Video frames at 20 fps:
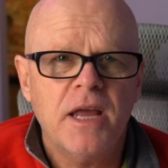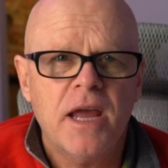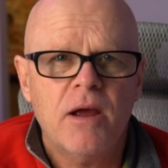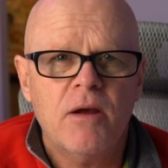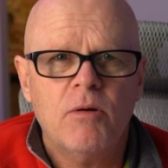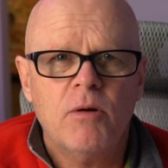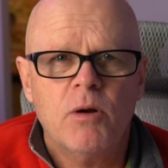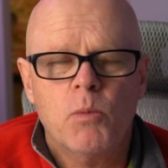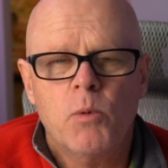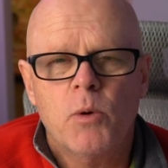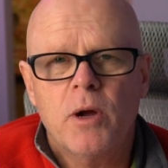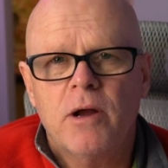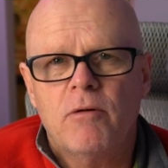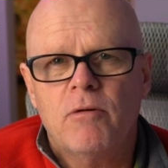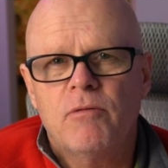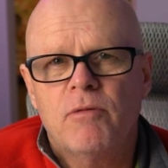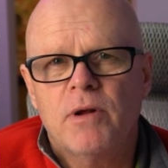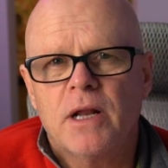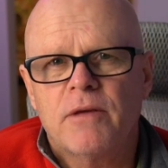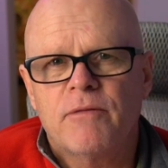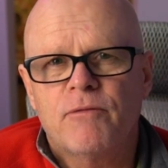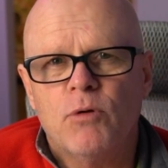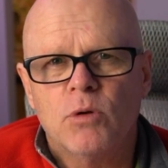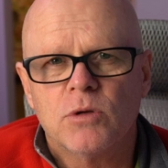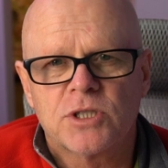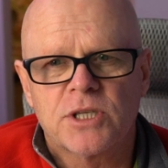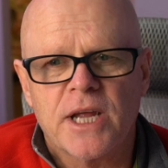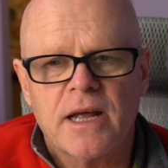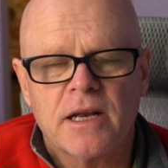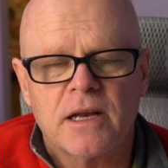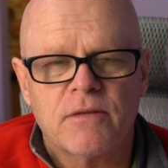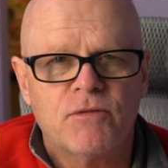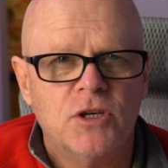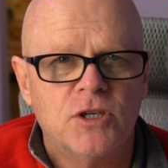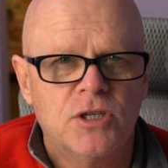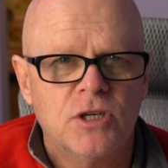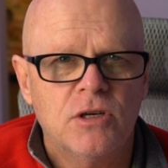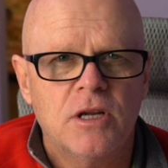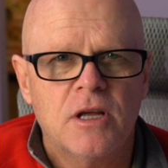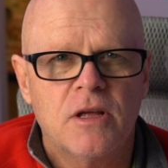only area where it really falls down if
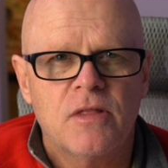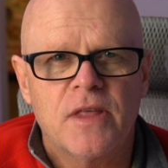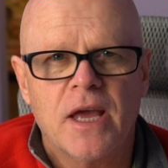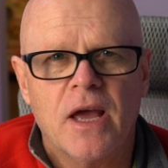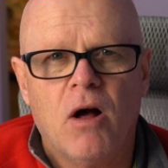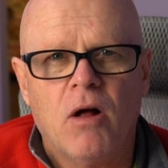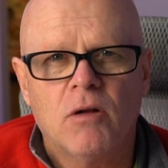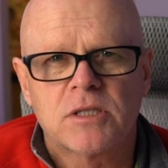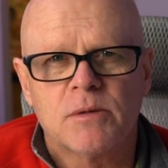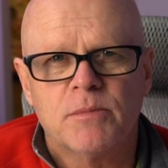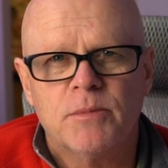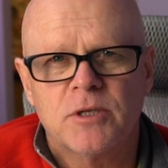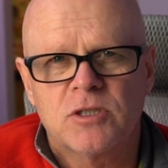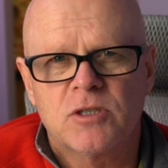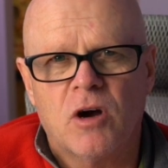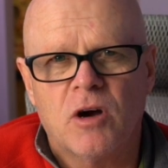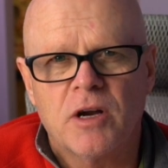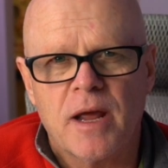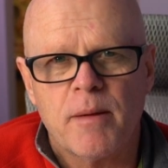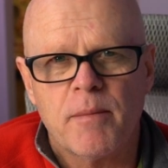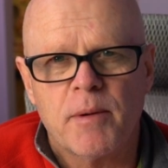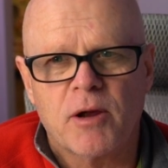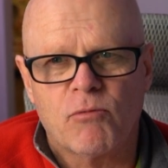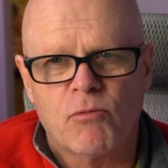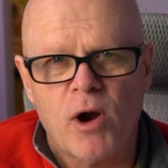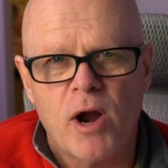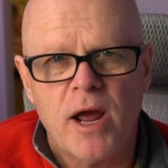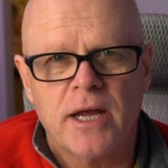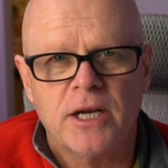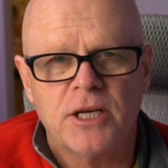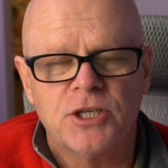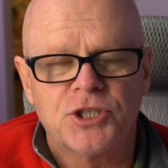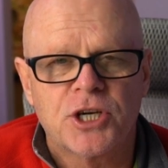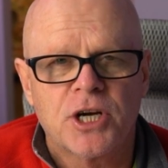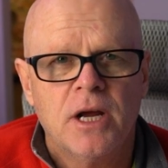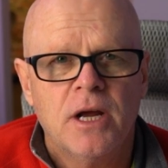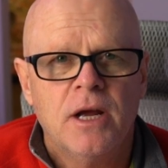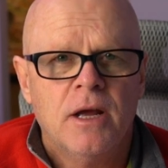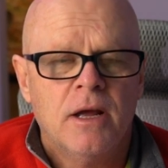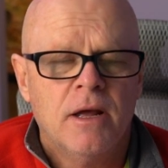you do need the ultimate dynamic
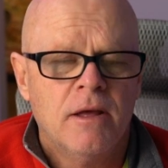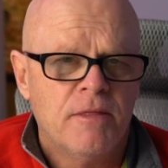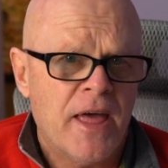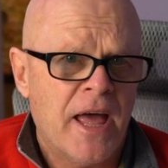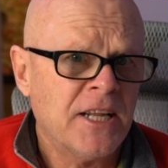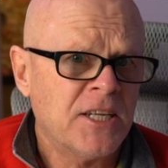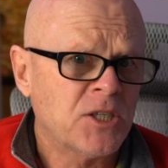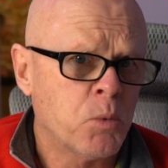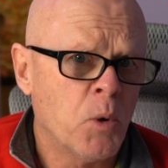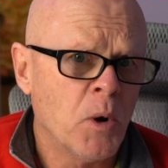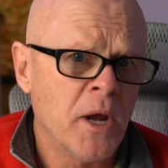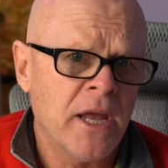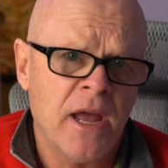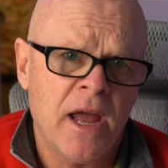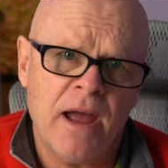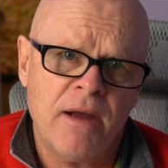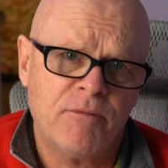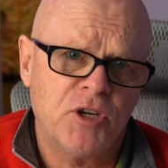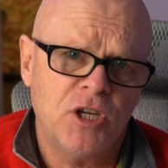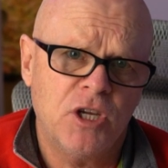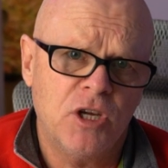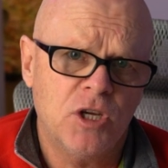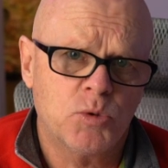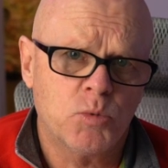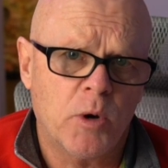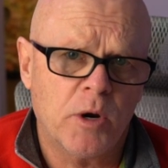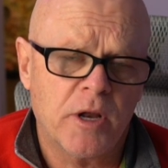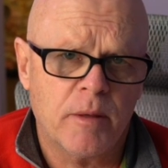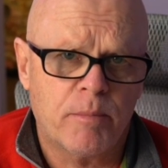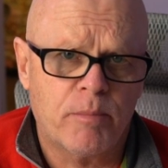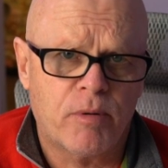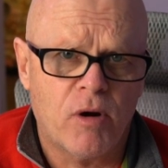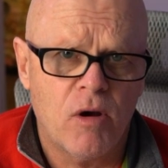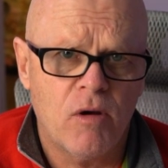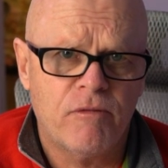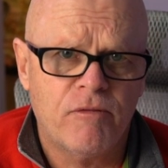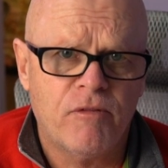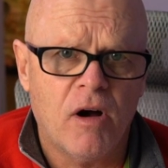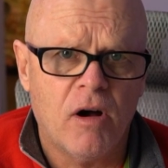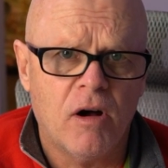range, that's where you have to use one of the
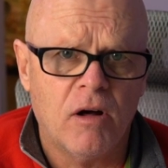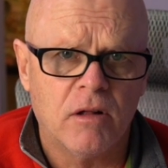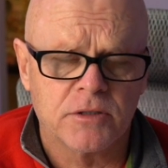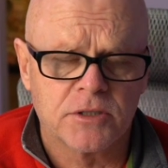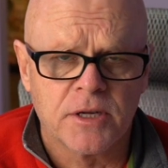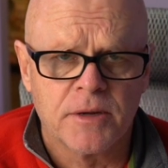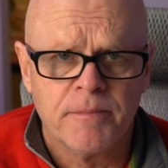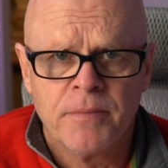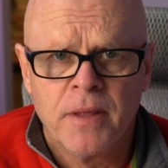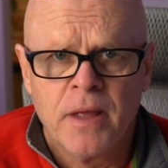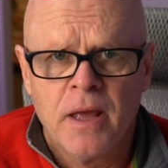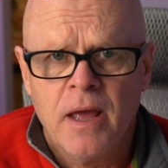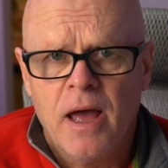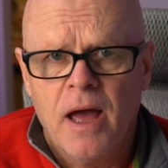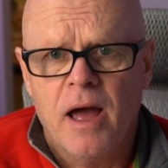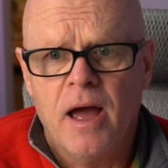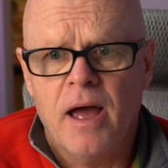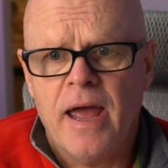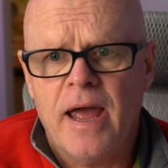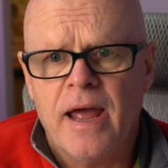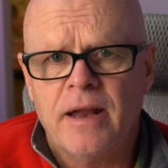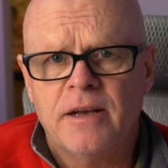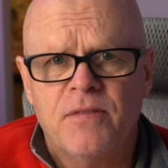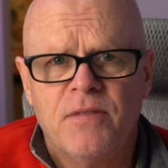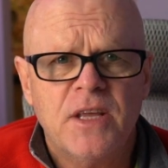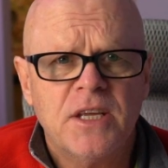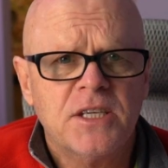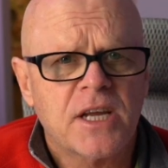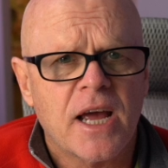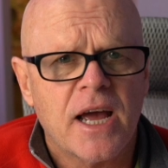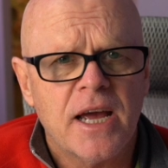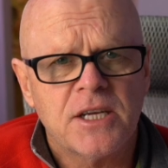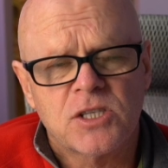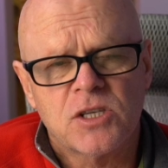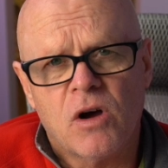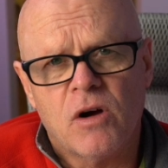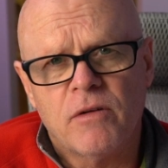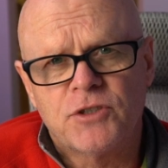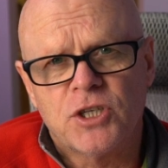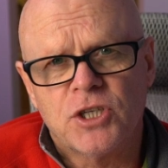profiles. Uh, and in this
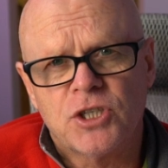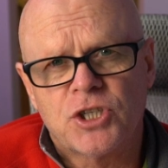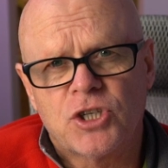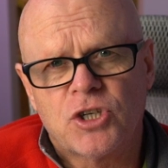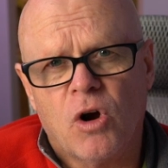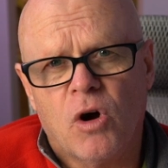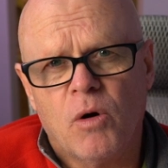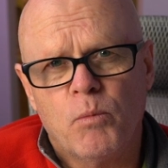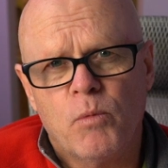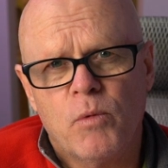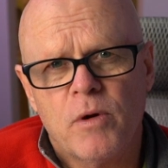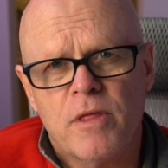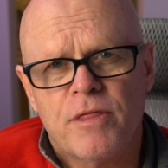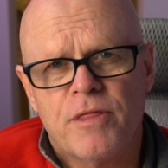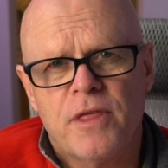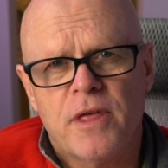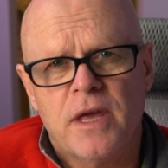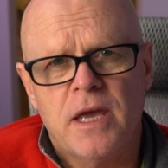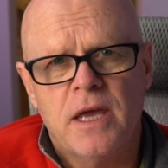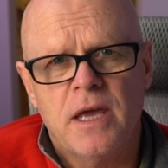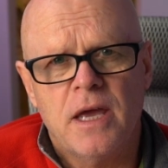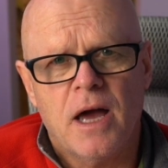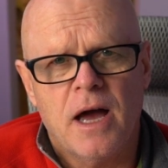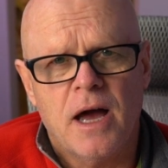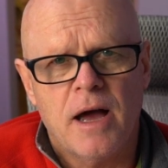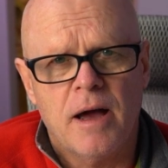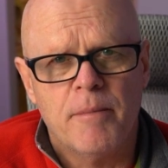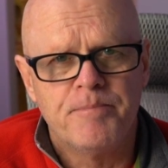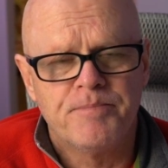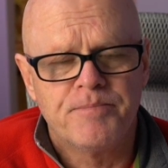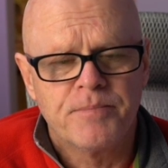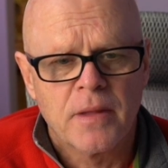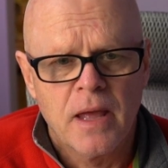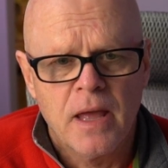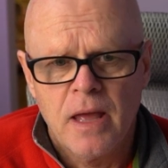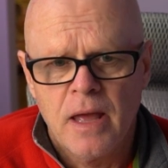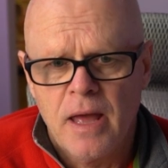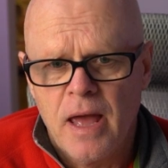case, I've just shot with the... Um,